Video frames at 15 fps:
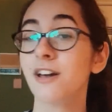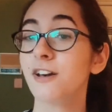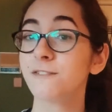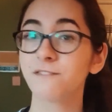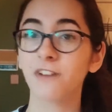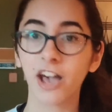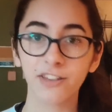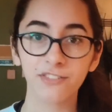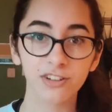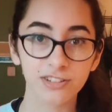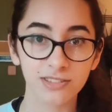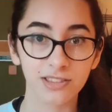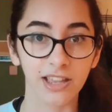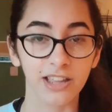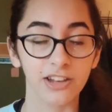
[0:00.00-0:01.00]
5
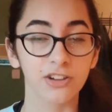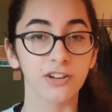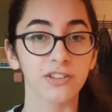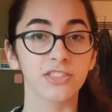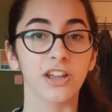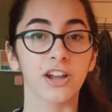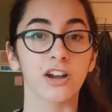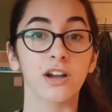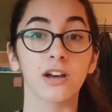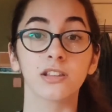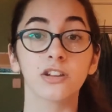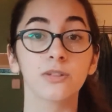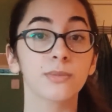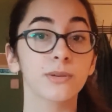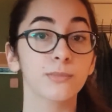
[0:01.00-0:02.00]
years later. They're a
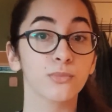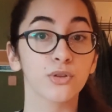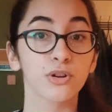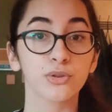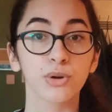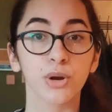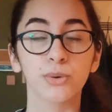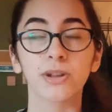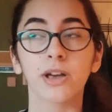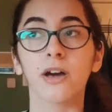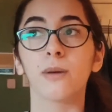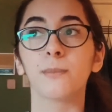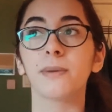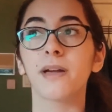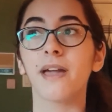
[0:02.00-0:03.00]
little bit more grown
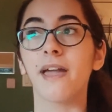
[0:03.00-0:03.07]
up,